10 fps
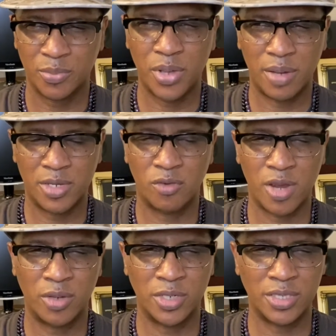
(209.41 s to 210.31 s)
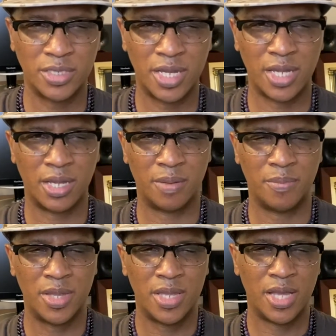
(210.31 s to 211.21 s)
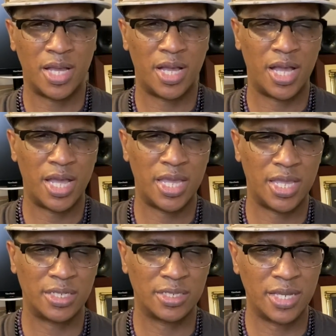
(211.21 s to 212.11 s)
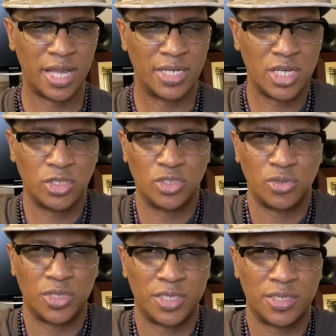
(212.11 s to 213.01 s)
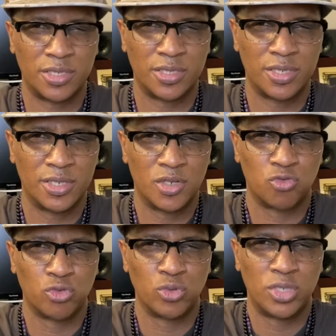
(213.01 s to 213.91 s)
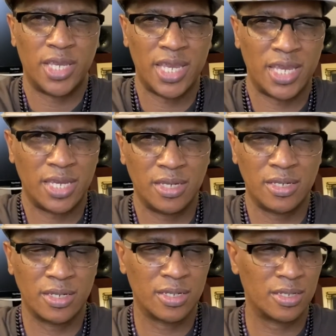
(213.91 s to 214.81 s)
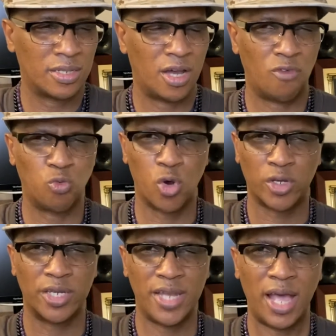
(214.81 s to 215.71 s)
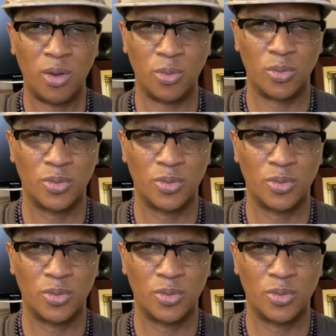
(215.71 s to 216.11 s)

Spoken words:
probably around this time, I had gotten into this routine of working out,